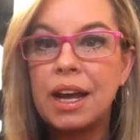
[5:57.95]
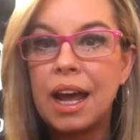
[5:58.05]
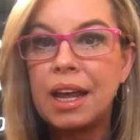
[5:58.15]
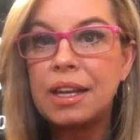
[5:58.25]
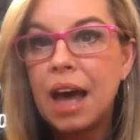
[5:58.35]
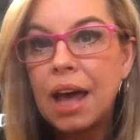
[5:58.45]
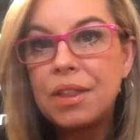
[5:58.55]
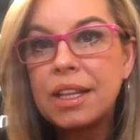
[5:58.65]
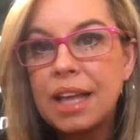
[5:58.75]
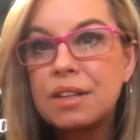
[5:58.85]
And I
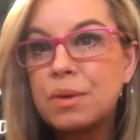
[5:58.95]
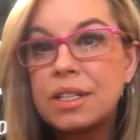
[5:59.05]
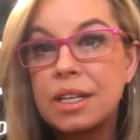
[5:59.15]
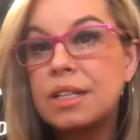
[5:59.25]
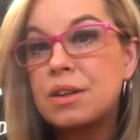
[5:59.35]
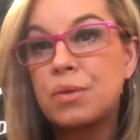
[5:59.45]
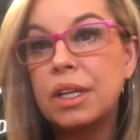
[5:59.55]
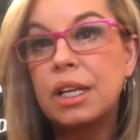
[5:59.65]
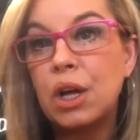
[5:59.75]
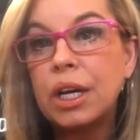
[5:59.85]
think that's what cities are
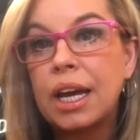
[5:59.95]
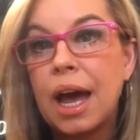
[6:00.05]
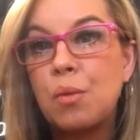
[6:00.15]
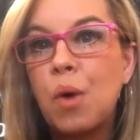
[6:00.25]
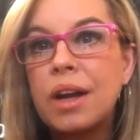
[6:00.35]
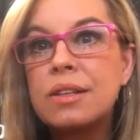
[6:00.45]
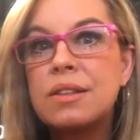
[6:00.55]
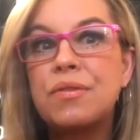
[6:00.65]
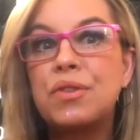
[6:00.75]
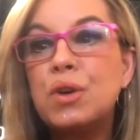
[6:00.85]
really looking at. What is
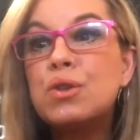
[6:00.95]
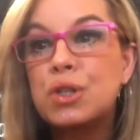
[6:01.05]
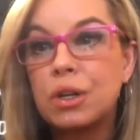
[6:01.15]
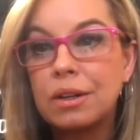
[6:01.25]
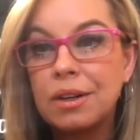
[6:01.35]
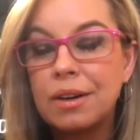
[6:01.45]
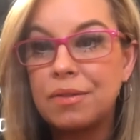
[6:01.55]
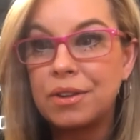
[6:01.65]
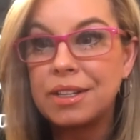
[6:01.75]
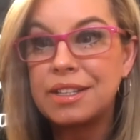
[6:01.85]
the future
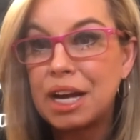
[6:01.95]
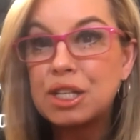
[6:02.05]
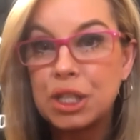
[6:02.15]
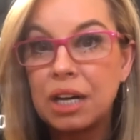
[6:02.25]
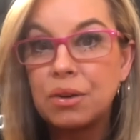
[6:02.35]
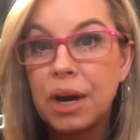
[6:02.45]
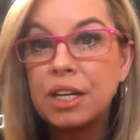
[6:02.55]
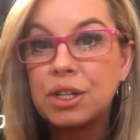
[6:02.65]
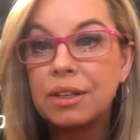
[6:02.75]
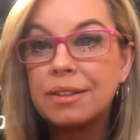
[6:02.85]
for this next
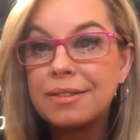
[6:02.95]
generation?